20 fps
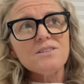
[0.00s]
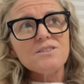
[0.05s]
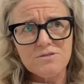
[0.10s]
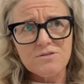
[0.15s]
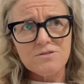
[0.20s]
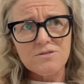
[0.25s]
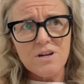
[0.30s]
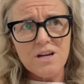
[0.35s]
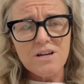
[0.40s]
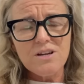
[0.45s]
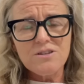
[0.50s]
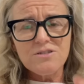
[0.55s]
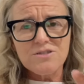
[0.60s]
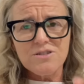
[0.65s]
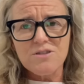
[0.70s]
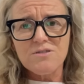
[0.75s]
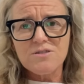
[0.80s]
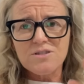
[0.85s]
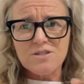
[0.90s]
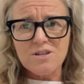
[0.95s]
Trader
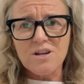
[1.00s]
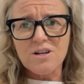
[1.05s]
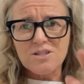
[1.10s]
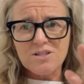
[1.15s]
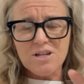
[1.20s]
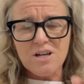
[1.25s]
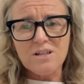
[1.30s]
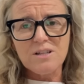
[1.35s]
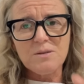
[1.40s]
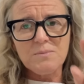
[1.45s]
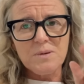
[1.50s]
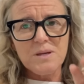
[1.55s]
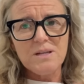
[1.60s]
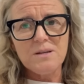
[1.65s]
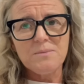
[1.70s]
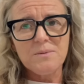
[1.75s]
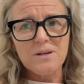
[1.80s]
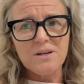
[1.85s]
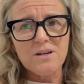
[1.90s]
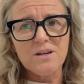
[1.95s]
Joe's dark chocolate
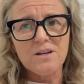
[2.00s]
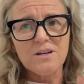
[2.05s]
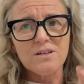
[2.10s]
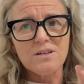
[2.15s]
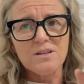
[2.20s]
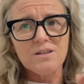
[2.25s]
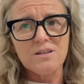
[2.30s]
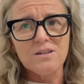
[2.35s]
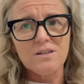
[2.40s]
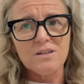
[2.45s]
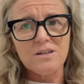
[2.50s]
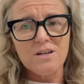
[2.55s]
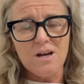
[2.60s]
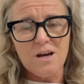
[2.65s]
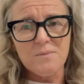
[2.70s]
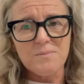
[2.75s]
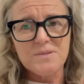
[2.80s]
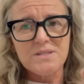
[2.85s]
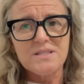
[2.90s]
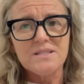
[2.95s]
peanut butter
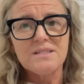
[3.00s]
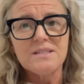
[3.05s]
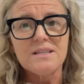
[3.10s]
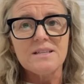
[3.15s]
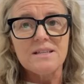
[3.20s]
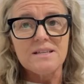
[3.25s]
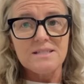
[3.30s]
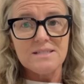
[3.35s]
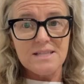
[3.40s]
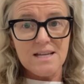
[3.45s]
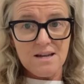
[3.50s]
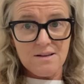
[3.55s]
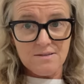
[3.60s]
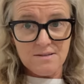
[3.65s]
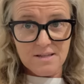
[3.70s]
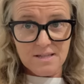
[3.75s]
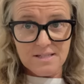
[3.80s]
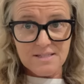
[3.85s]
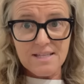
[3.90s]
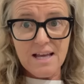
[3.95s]
cups down
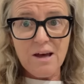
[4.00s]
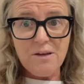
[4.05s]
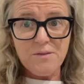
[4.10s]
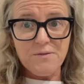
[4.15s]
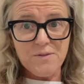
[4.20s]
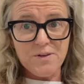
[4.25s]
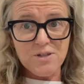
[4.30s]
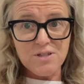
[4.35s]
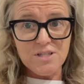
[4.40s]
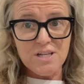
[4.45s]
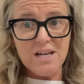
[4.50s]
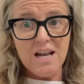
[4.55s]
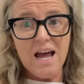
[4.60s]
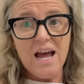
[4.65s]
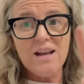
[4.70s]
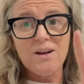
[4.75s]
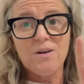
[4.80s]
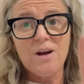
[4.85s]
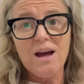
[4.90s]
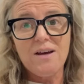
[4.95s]
the south version.
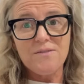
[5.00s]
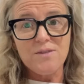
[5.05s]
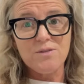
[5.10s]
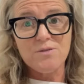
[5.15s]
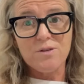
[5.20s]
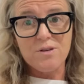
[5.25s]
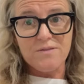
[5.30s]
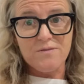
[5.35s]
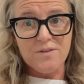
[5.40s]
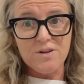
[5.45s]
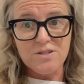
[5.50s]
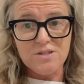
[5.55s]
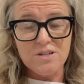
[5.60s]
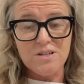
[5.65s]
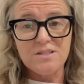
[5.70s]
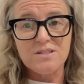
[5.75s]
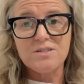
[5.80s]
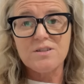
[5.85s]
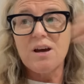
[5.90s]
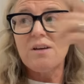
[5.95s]
I don't have the north
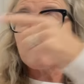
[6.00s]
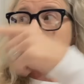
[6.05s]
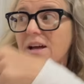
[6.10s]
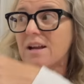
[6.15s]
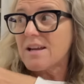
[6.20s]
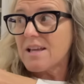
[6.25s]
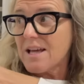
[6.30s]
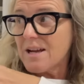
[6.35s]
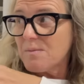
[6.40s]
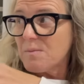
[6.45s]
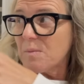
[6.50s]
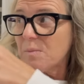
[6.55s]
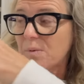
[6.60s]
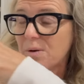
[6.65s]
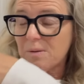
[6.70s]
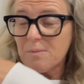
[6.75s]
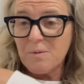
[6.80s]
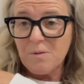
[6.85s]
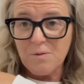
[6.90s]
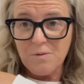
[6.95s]
version, so I've got to get them and put
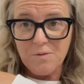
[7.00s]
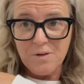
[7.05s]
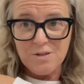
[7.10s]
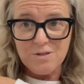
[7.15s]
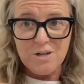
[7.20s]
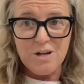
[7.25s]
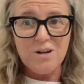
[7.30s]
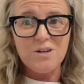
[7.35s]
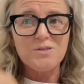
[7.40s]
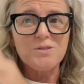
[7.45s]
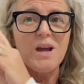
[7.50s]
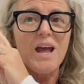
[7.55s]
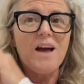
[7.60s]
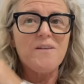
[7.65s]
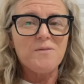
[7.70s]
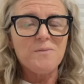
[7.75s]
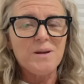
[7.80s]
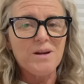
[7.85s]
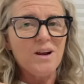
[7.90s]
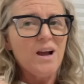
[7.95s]
them in the refrigerator so I have
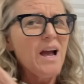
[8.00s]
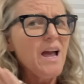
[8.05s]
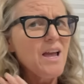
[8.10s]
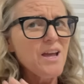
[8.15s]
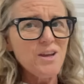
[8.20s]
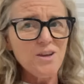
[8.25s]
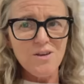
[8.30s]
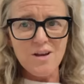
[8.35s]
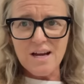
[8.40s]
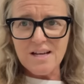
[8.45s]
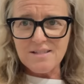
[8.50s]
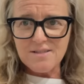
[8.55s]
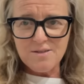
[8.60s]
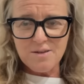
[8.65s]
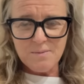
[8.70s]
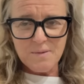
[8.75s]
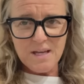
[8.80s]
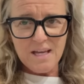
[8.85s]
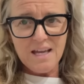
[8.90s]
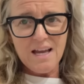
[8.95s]
them here. You guys know
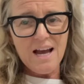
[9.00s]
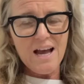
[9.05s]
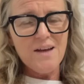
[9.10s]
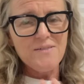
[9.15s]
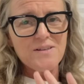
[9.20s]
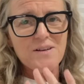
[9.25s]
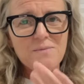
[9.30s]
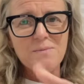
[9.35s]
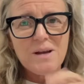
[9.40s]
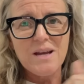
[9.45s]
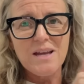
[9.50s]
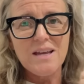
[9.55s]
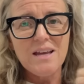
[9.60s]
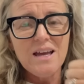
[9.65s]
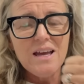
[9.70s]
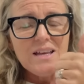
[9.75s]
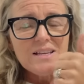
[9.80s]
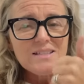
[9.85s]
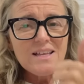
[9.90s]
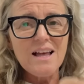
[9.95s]
me. I have to have my
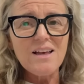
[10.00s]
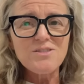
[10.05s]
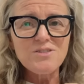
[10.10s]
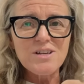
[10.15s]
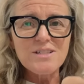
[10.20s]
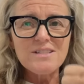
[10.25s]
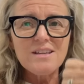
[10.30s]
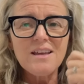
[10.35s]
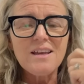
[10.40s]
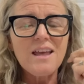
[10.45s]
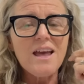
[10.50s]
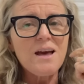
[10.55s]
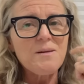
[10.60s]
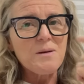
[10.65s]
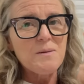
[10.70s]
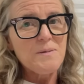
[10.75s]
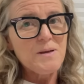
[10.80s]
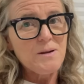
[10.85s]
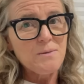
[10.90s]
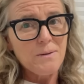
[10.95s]
salad dressing and
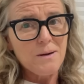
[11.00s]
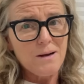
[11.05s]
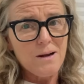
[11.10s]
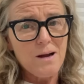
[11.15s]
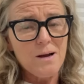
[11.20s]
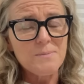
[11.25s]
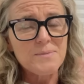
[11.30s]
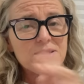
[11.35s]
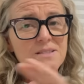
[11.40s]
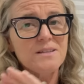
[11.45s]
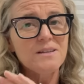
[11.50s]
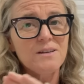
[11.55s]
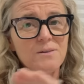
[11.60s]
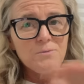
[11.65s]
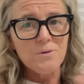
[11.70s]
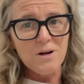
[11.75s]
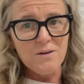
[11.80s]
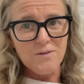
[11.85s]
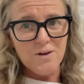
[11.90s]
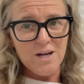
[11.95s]
my peanut butter cups
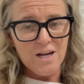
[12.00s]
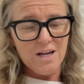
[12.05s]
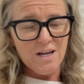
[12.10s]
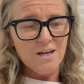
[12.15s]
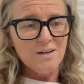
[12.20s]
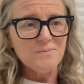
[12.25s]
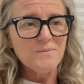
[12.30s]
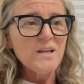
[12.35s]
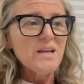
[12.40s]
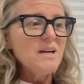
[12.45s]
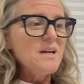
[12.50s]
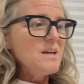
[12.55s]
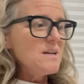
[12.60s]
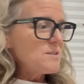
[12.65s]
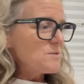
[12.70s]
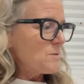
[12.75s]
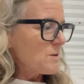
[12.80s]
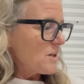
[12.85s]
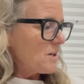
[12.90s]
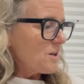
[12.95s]
wherever I go.
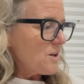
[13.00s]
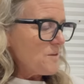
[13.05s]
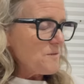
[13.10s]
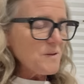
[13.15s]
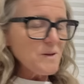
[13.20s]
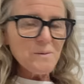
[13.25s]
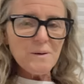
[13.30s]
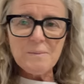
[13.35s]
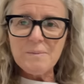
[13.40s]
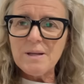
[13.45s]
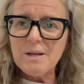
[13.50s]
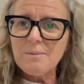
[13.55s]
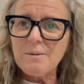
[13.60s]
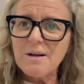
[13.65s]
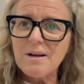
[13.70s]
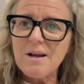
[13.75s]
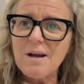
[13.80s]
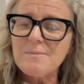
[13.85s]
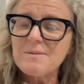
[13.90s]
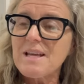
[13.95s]
So we're going to go fill up on peanut
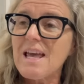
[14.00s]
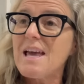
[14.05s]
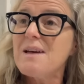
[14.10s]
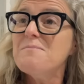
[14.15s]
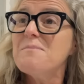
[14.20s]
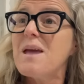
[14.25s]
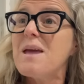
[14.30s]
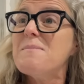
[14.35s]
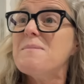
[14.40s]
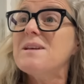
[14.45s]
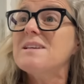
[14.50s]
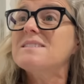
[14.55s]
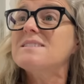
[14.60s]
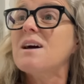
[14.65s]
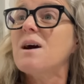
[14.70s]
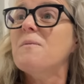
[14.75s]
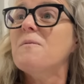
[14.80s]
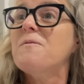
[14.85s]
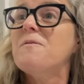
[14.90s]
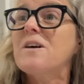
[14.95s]
butter cups and maybe
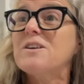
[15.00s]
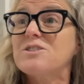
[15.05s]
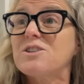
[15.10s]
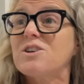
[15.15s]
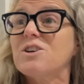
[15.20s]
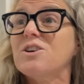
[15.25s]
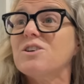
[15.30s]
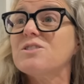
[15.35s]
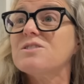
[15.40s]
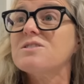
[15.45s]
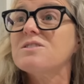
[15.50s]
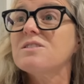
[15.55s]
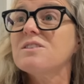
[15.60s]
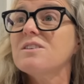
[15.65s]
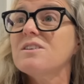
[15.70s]
some fudgicles,